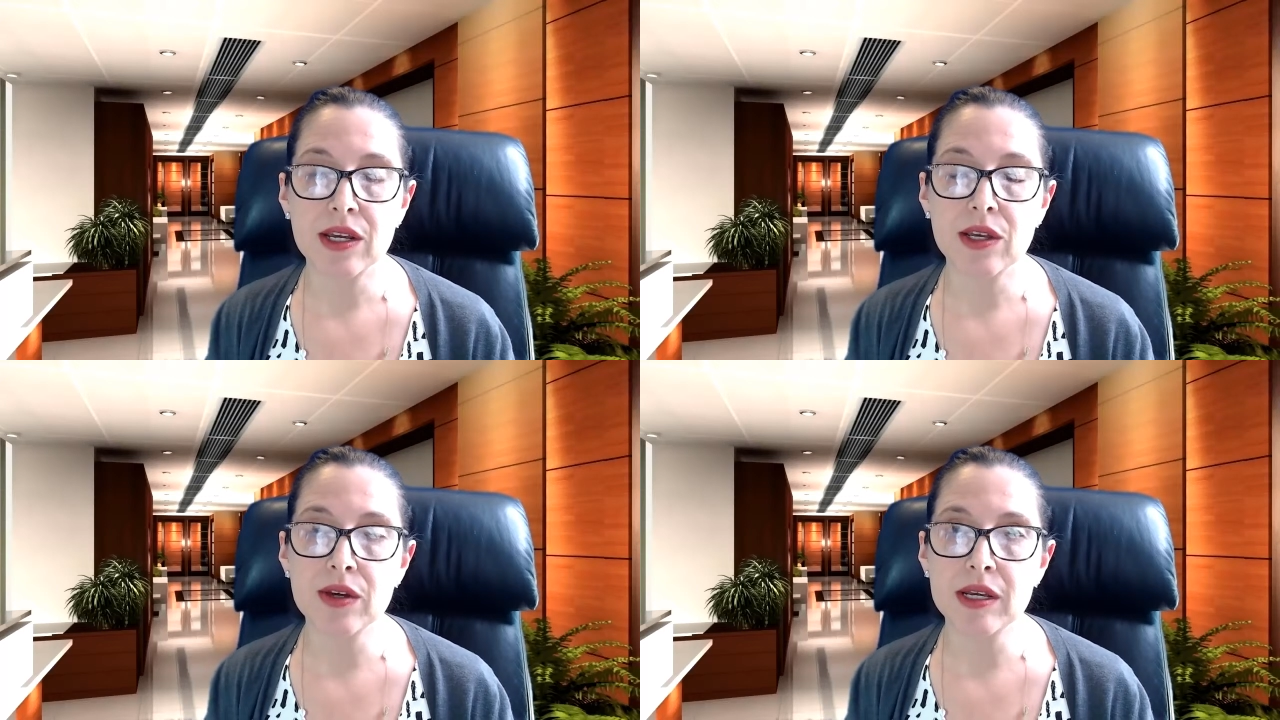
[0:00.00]

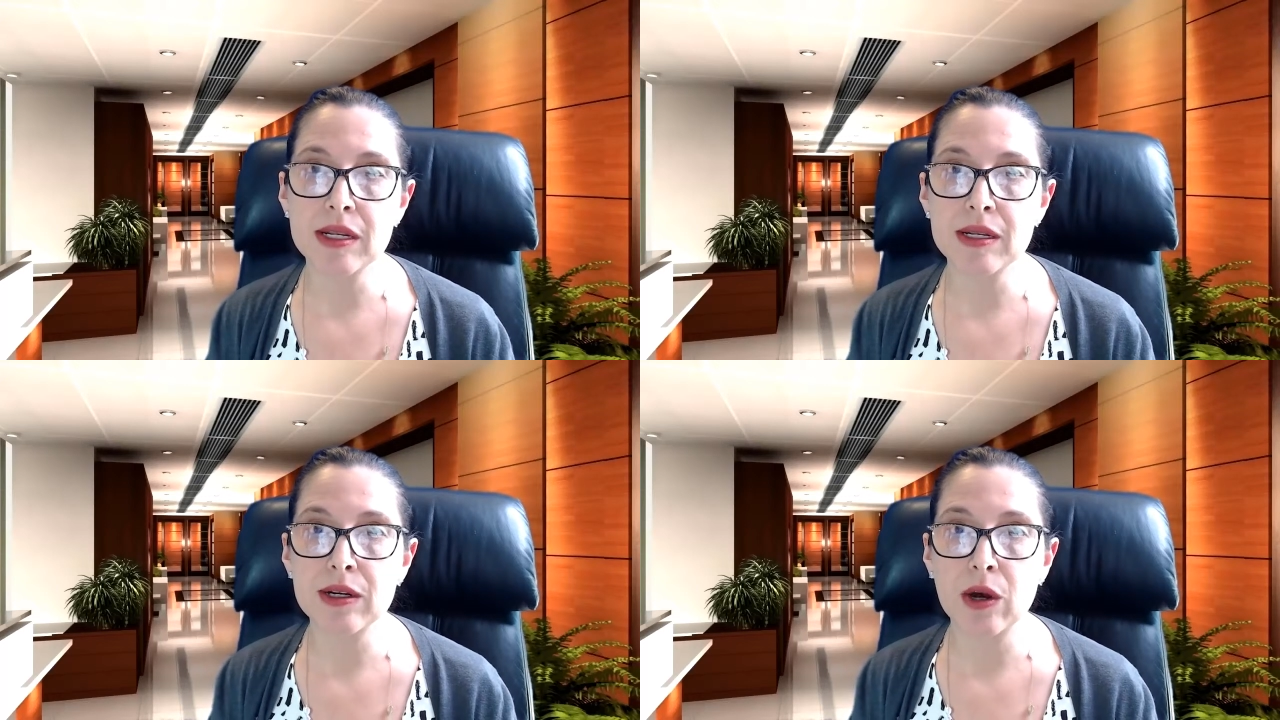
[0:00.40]
you
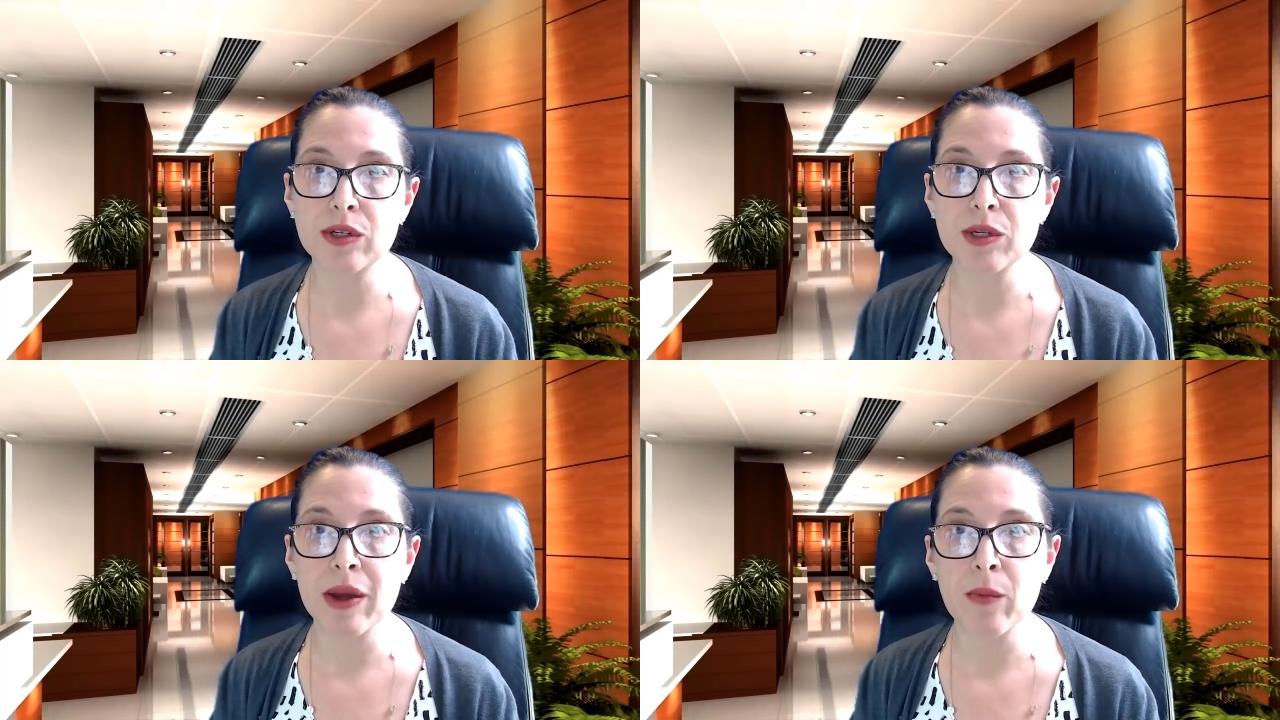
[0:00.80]
can go
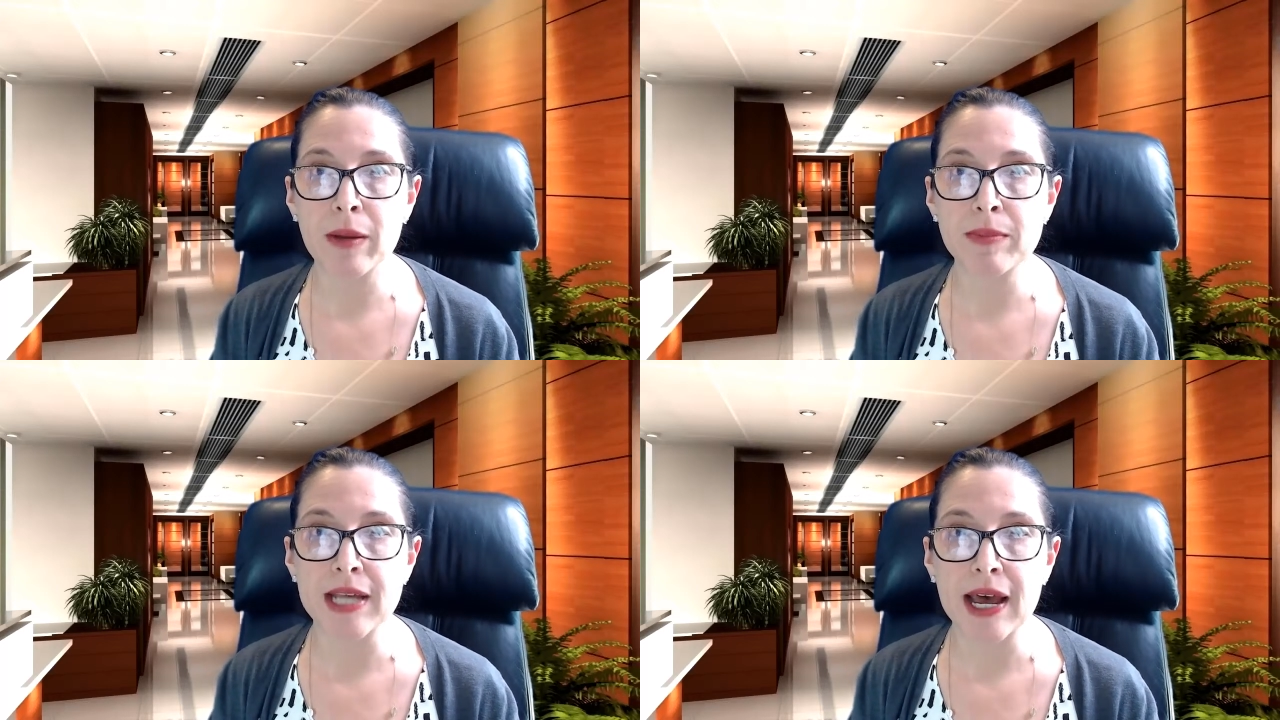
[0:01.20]
to my
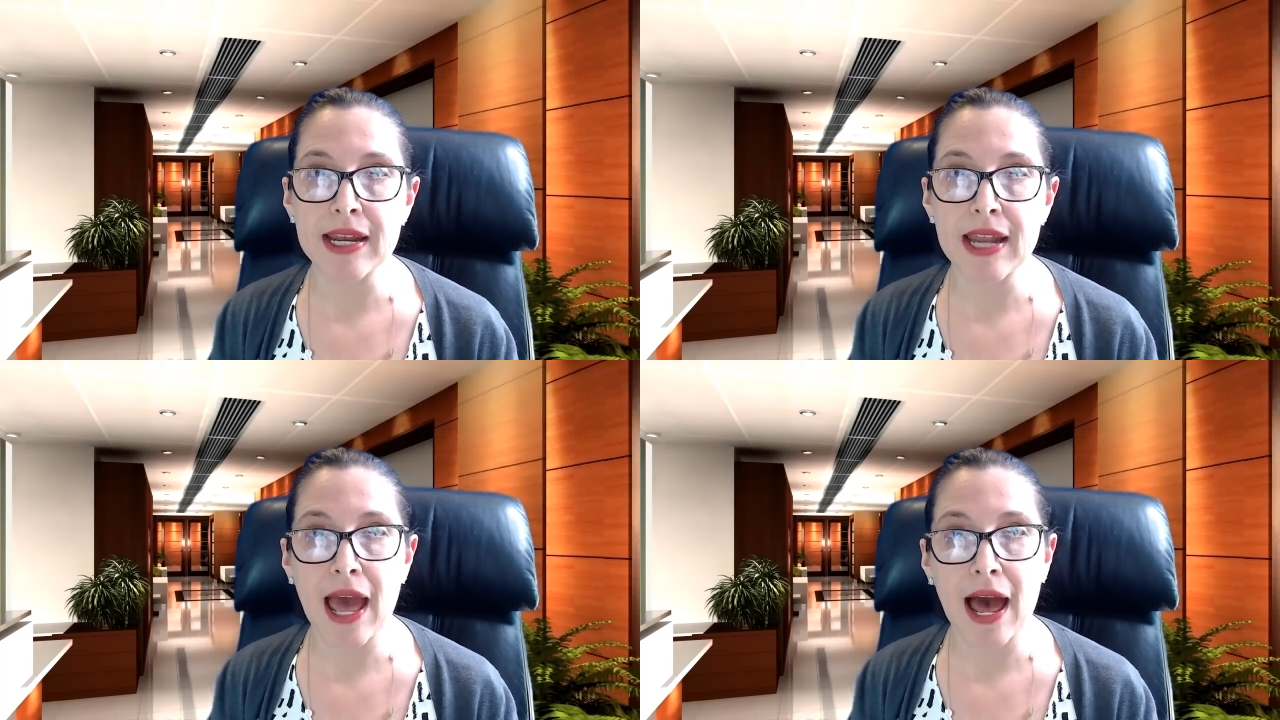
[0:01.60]

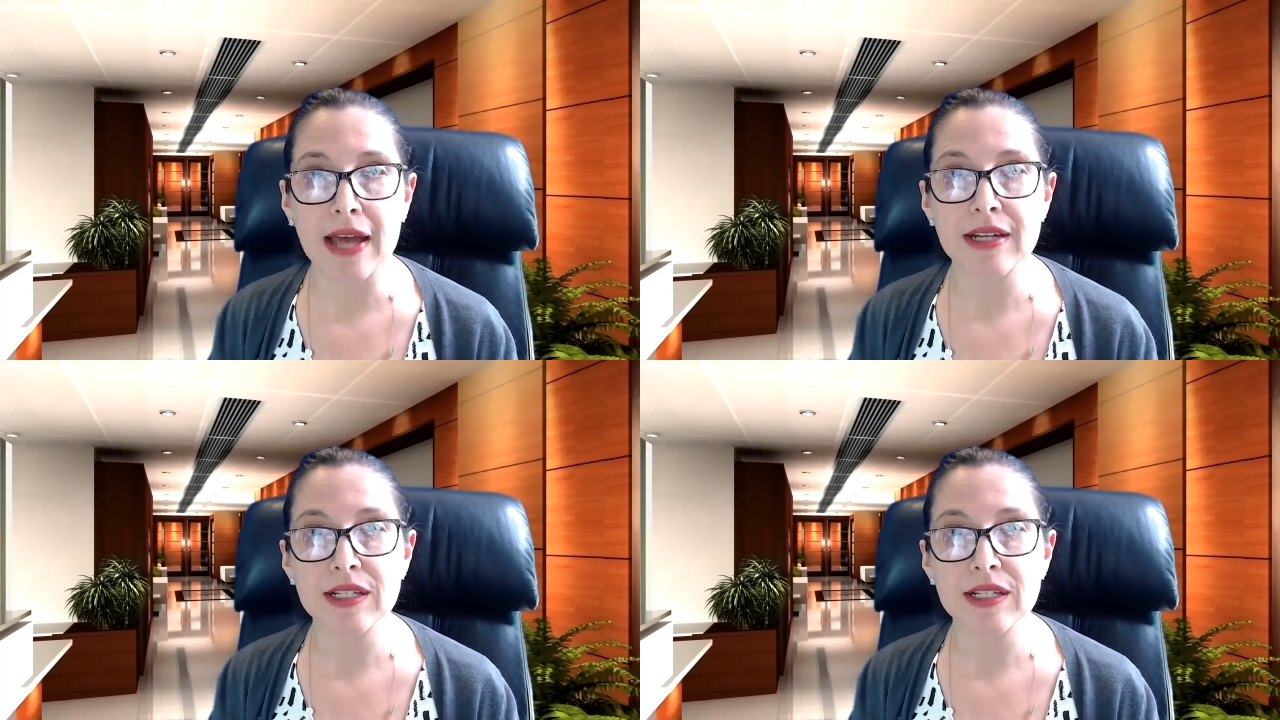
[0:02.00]
website at